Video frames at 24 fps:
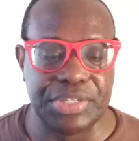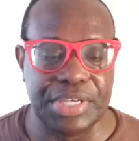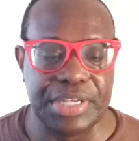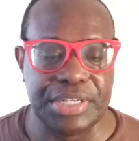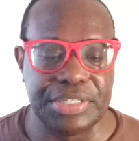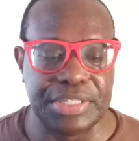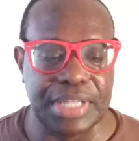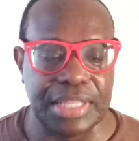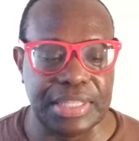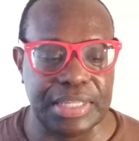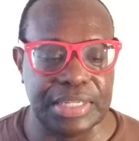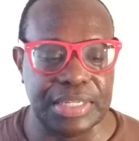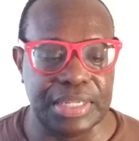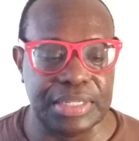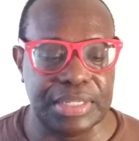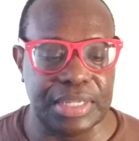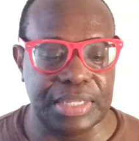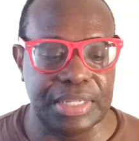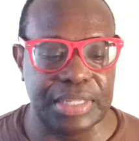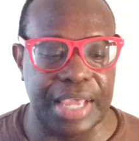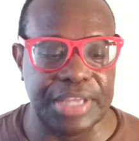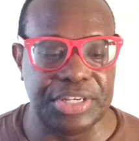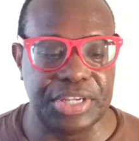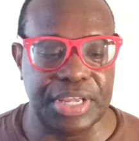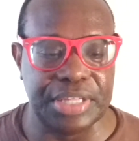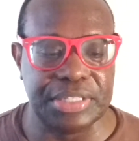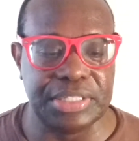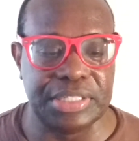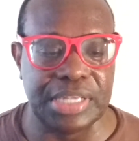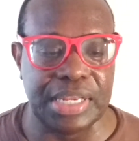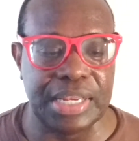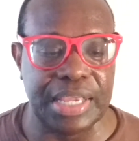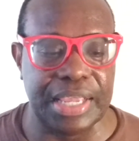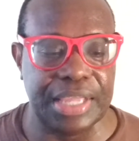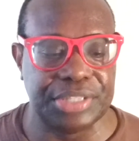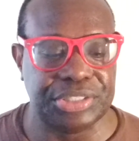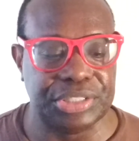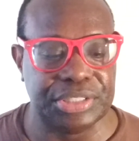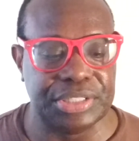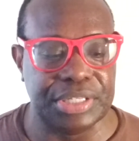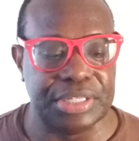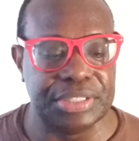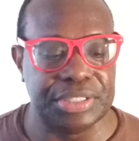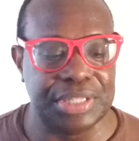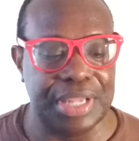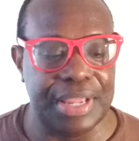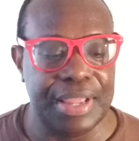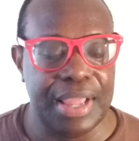is not the age of consent, I guess, in
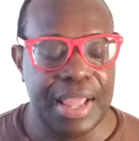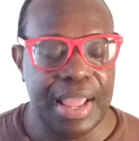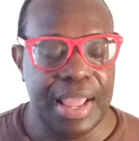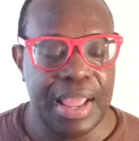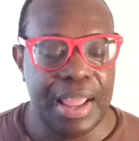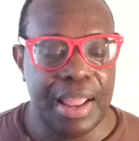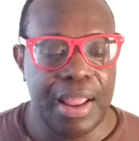Tennessee.